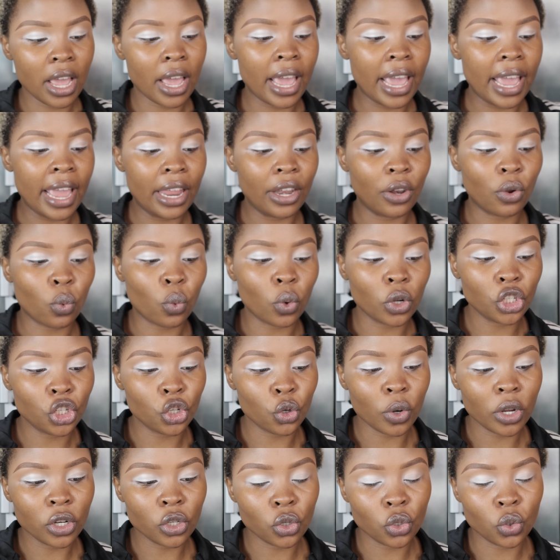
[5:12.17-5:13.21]
And what
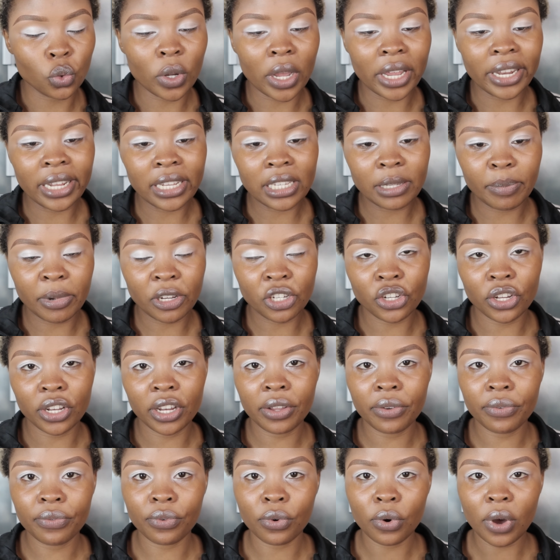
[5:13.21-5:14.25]
you want to do, and especially
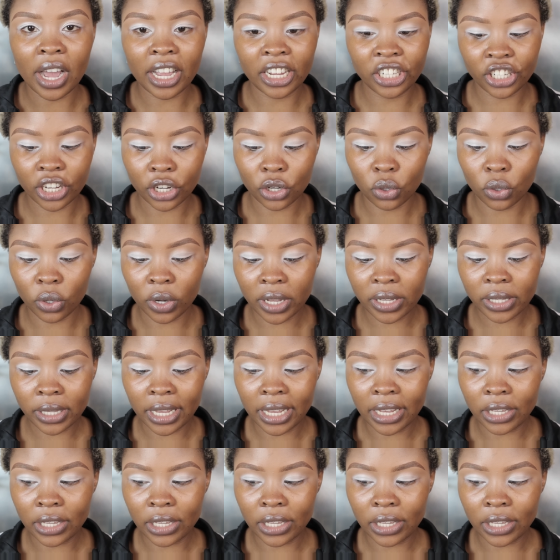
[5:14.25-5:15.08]
for eyeshadow looks,